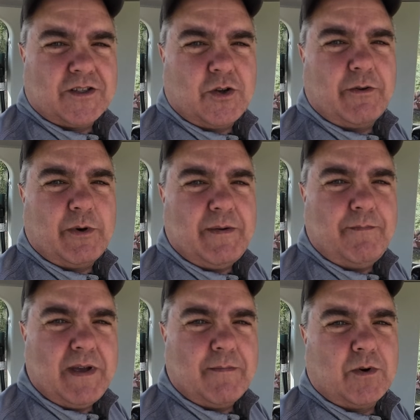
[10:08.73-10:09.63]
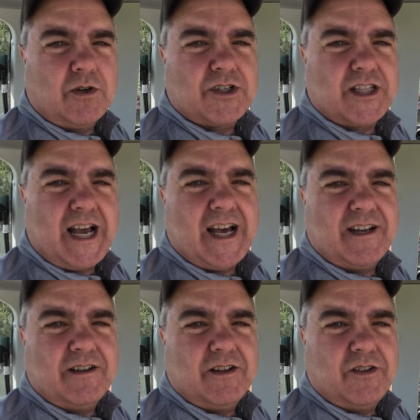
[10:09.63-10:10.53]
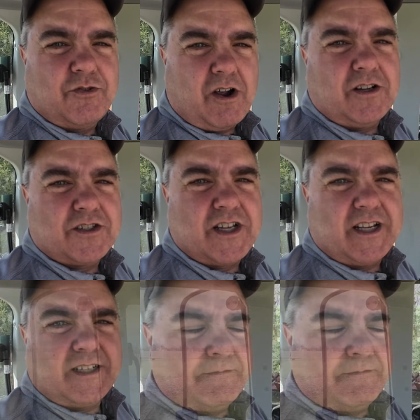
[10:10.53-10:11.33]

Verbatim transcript: So it remembers that throttle setting.